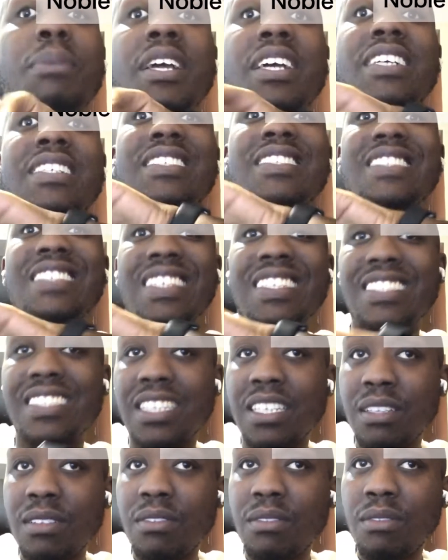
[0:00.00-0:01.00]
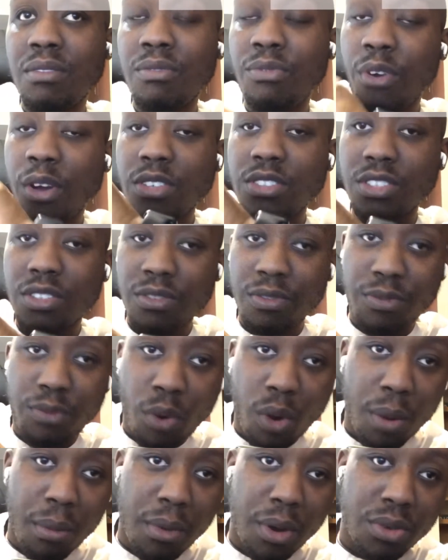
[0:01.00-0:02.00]
been consistent, first and
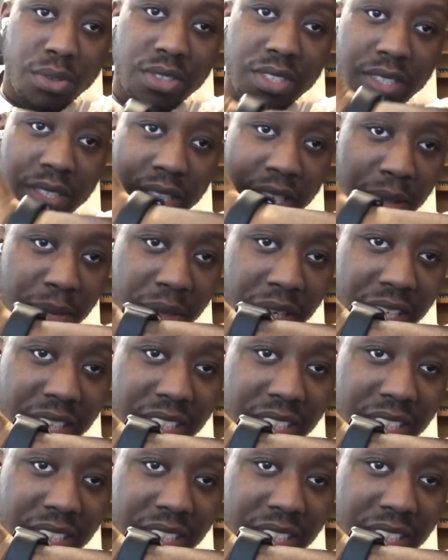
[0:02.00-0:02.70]
foremost. He been